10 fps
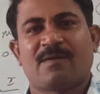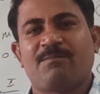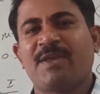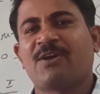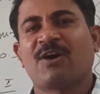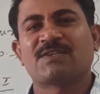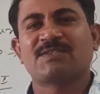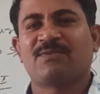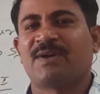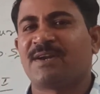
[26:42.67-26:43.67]
Because
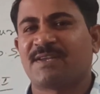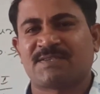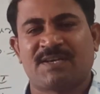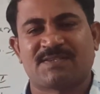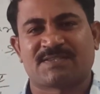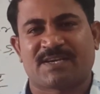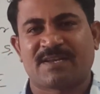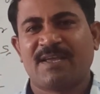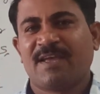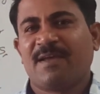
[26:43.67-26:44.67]
one reason is that
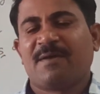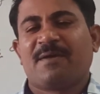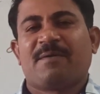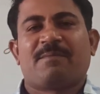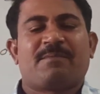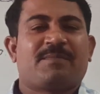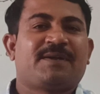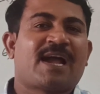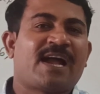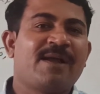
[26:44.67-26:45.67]

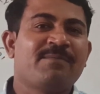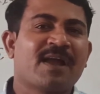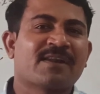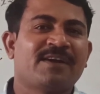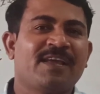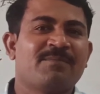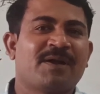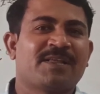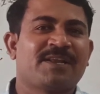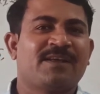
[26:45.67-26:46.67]
diamagnetic
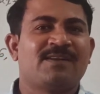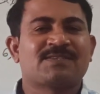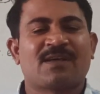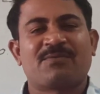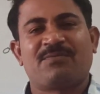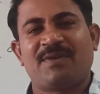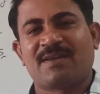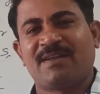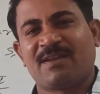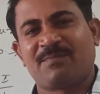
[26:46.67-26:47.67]
materials are
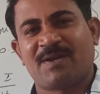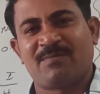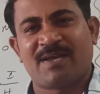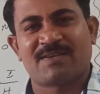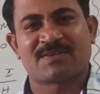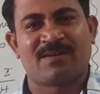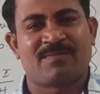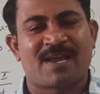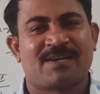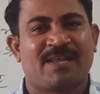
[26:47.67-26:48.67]
weakly repelled by external
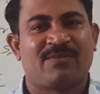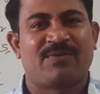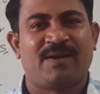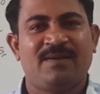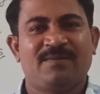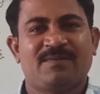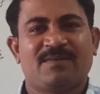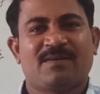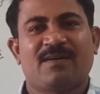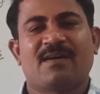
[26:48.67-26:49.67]
magnetic field.
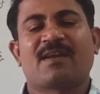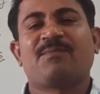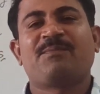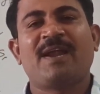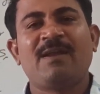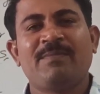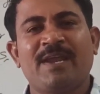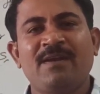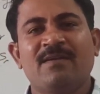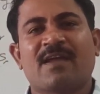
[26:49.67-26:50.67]
Repel
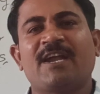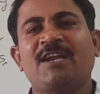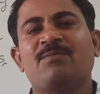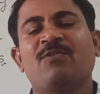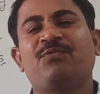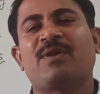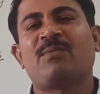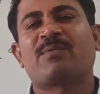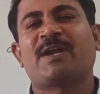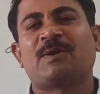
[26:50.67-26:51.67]
means it move
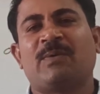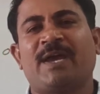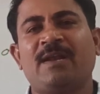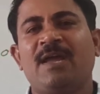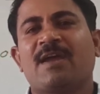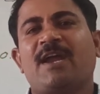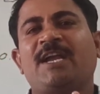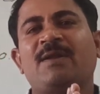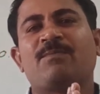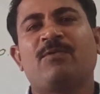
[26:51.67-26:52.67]
from where to where?
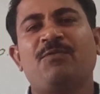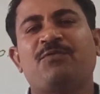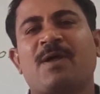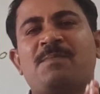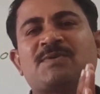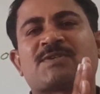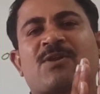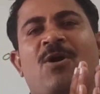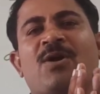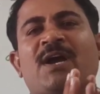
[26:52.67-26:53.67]
It move from
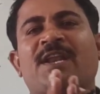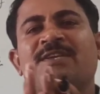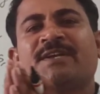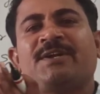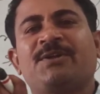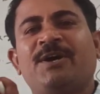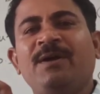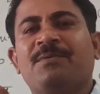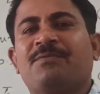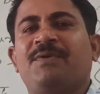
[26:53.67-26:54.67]
stronger region to
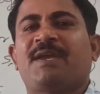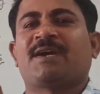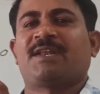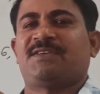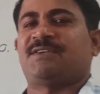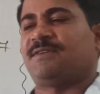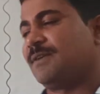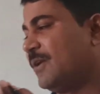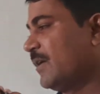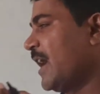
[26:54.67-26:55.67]
weaker region.
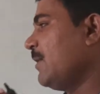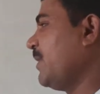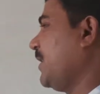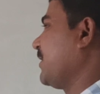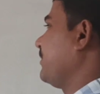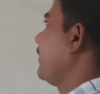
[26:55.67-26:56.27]
Look at me here.